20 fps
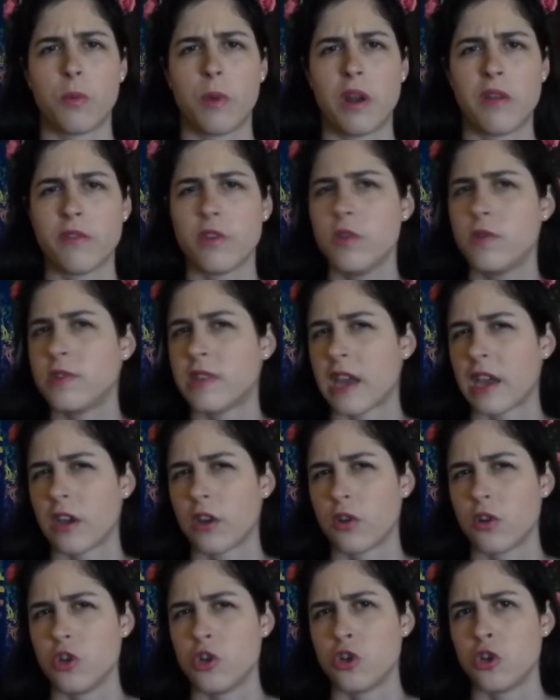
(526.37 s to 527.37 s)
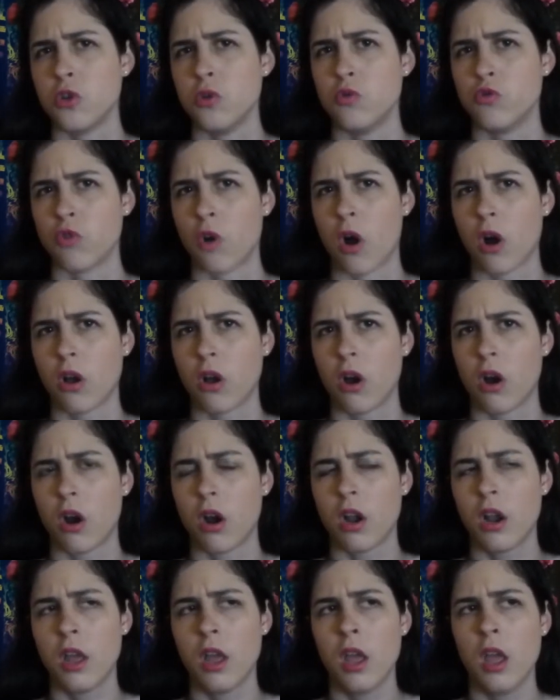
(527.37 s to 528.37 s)
Whenever you sack a creature, you draw a
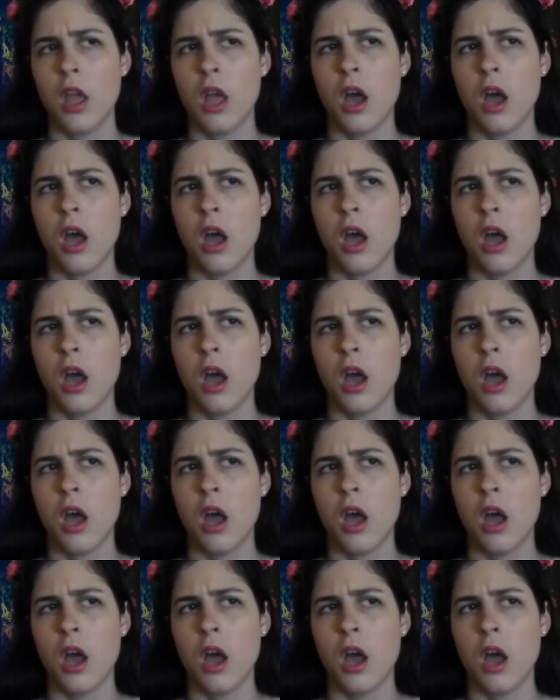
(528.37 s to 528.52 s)
card.